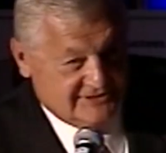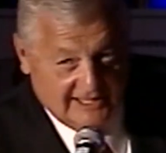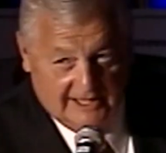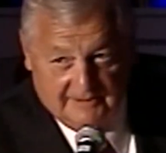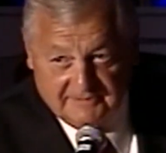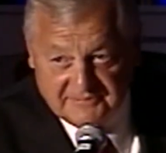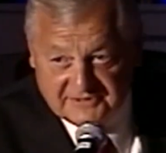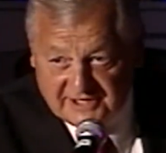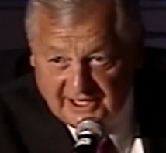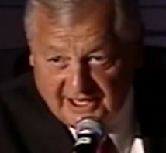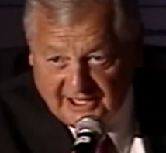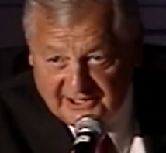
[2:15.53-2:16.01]

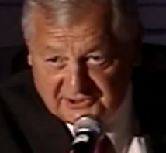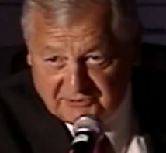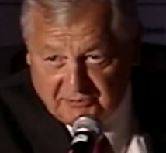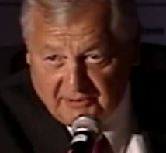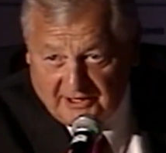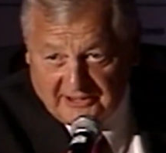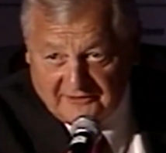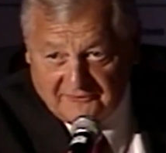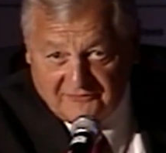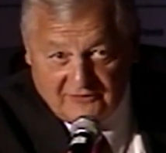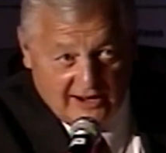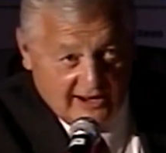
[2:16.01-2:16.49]
As Rod
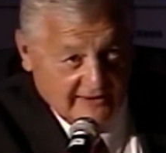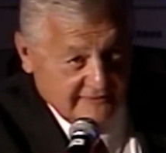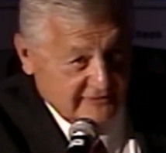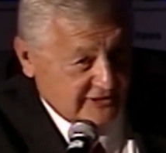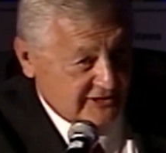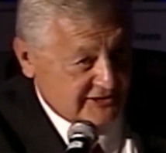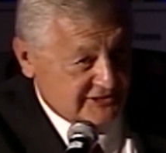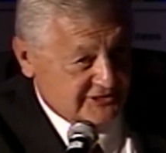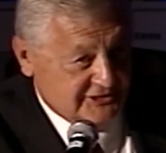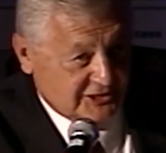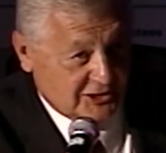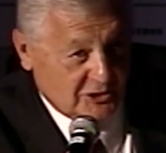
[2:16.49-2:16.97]
winds
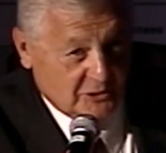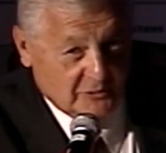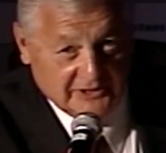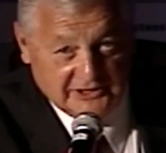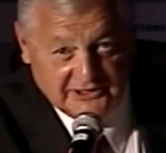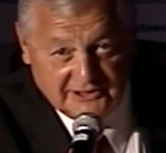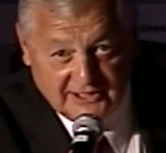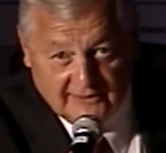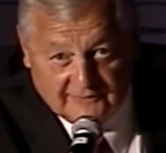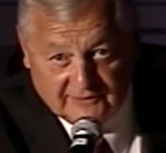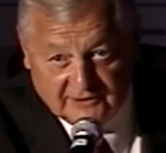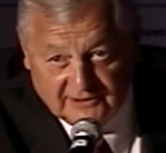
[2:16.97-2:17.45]
down a
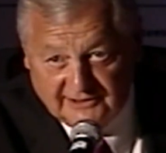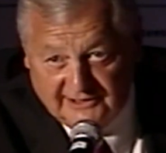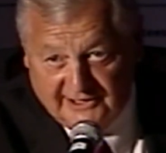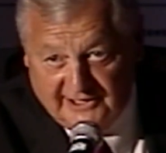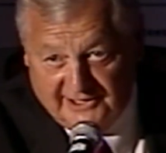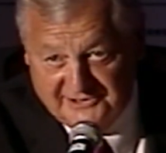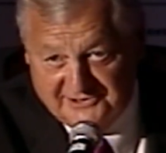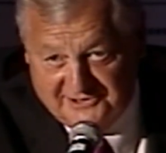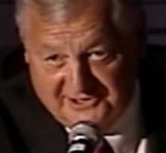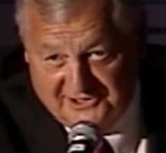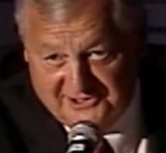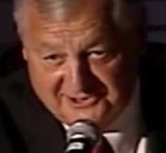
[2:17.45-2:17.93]
long and
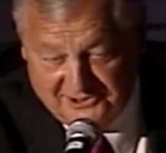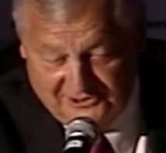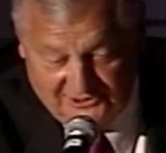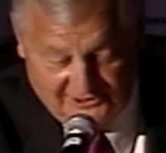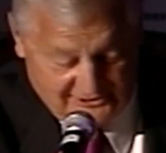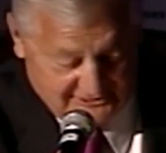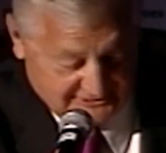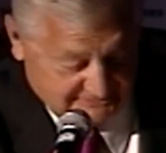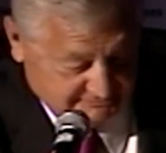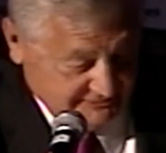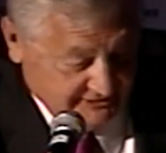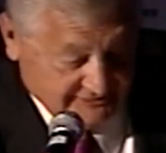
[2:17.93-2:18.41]
distinguished
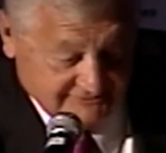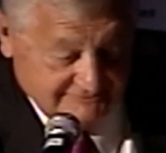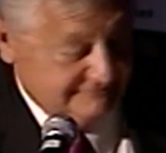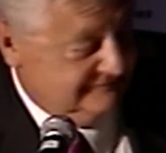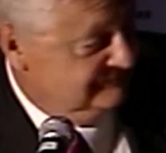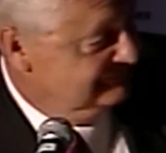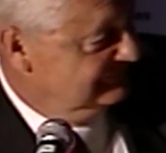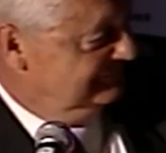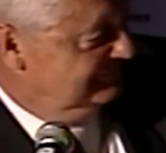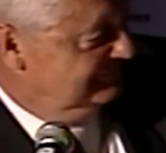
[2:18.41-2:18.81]
career,